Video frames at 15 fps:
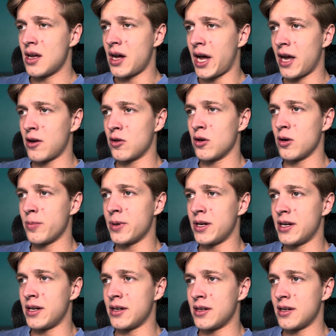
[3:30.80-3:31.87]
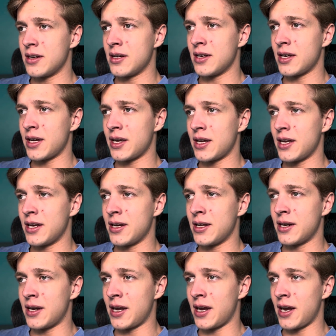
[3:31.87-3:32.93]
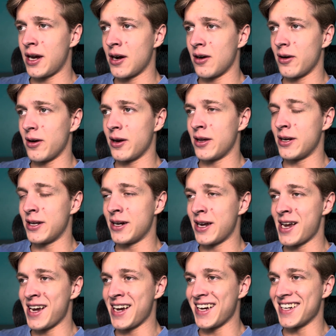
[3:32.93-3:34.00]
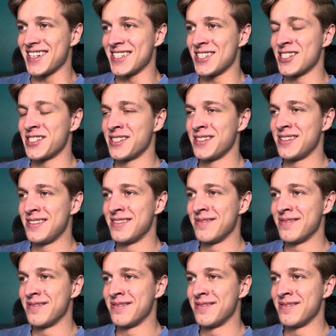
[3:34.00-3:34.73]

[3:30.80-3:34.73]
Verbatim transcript: I grew up in an in an era in an age